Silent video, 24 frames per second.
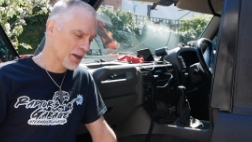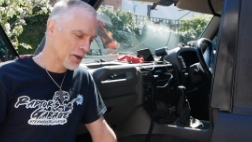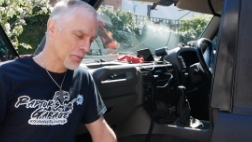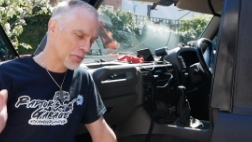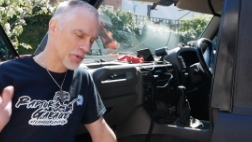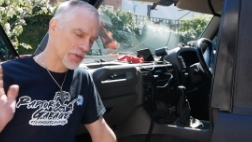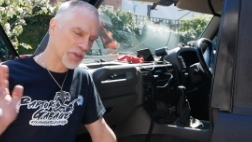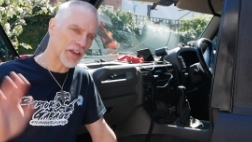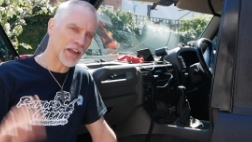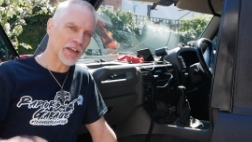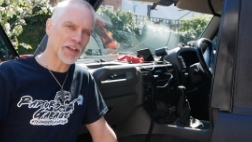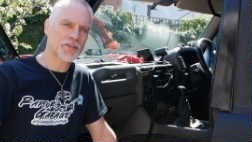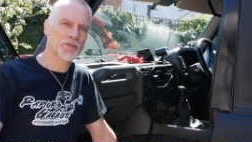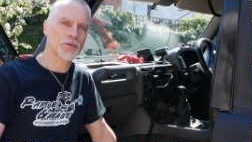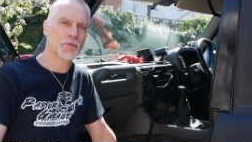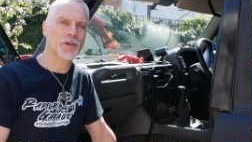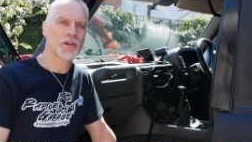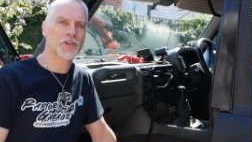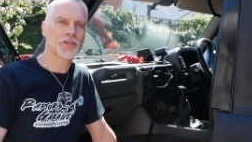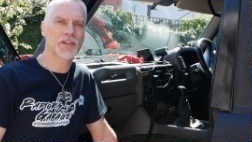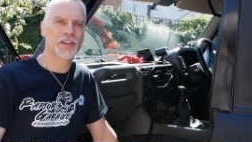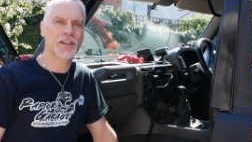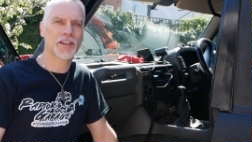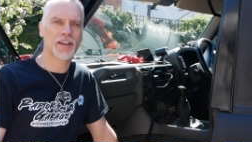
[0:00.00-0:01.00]
but thanks for
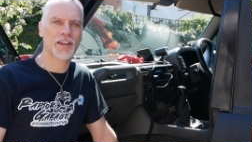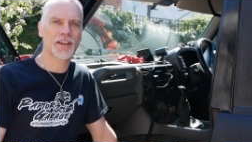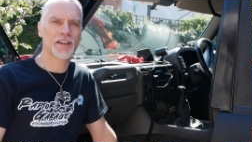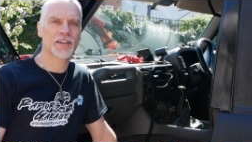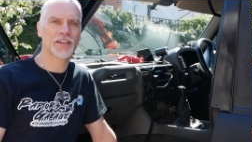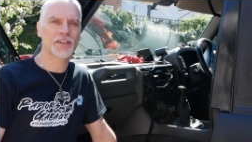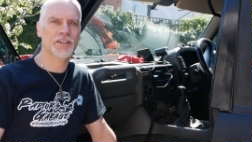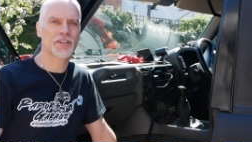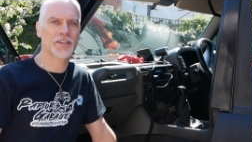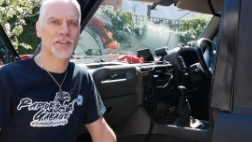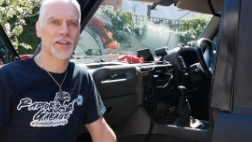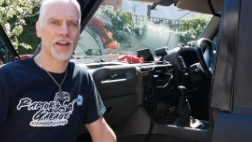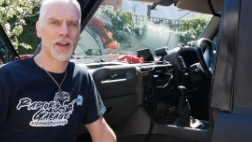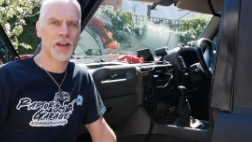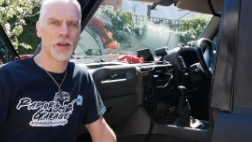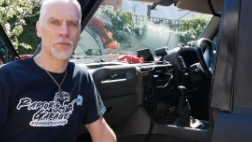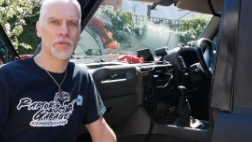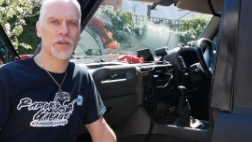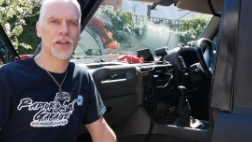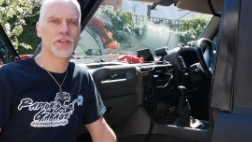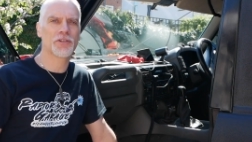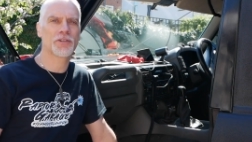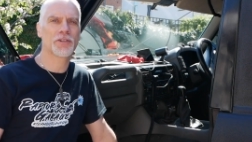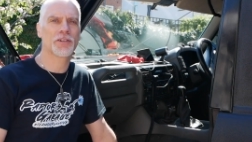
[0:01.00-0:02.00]
watching guys hope
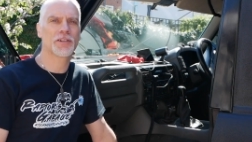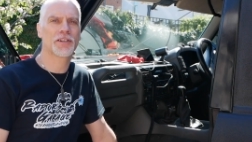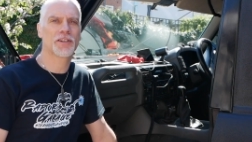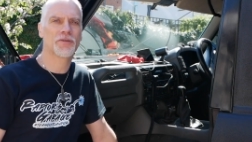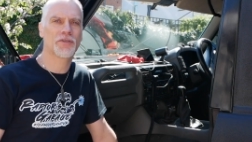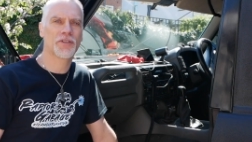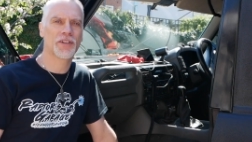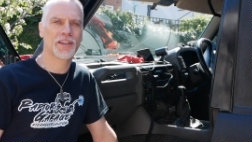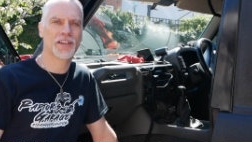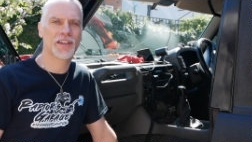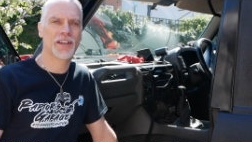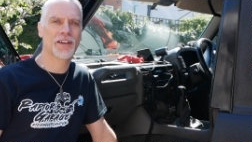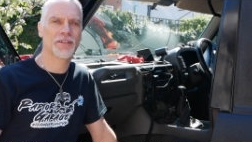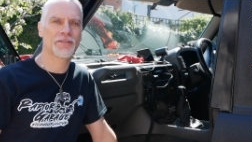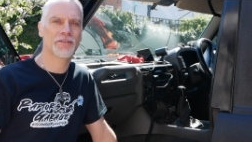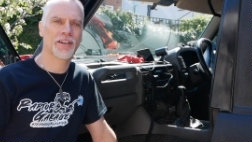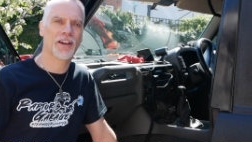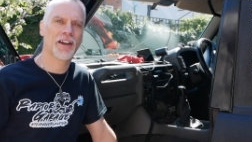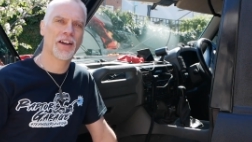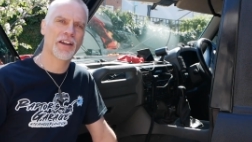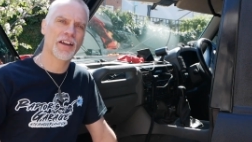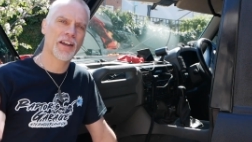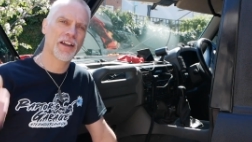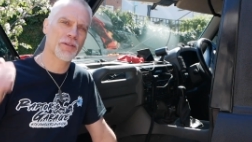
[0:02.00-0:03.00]
you enjoyed the video
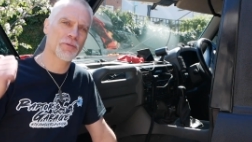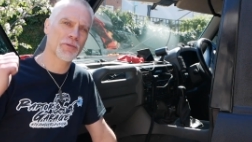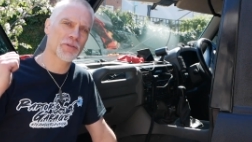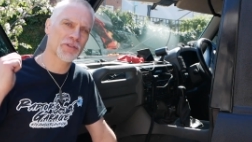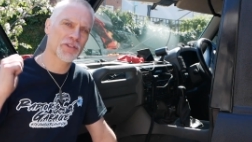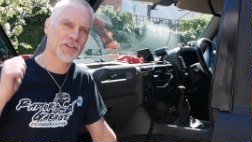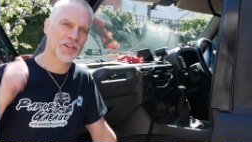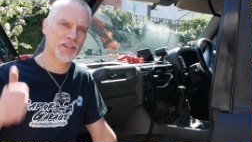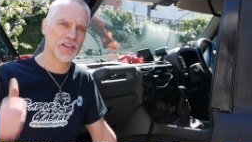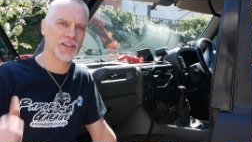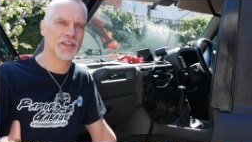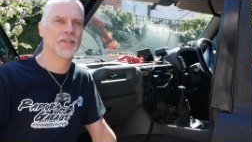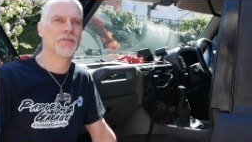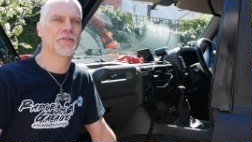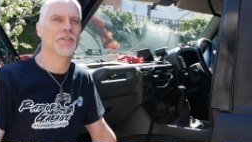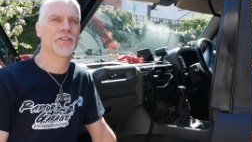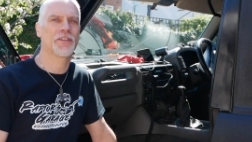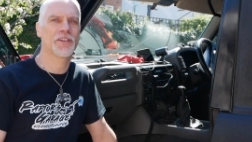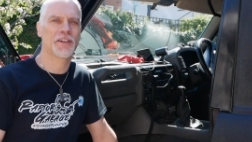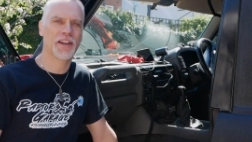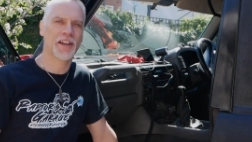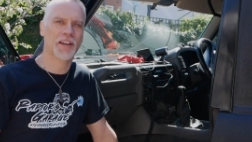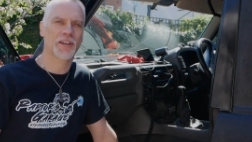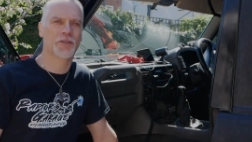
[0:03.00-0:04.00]
and I will see you on
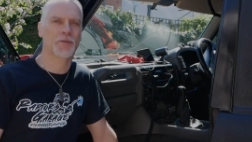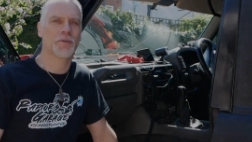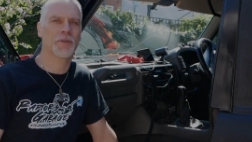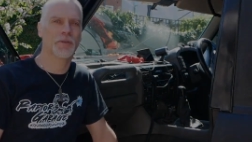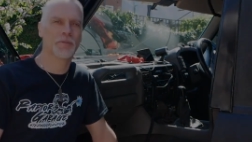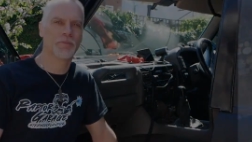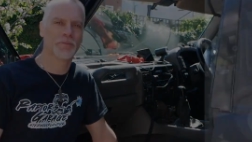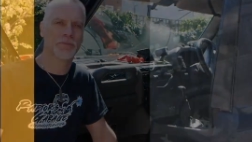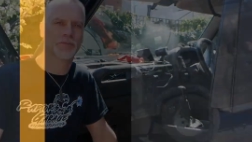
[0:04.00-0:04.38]
the next one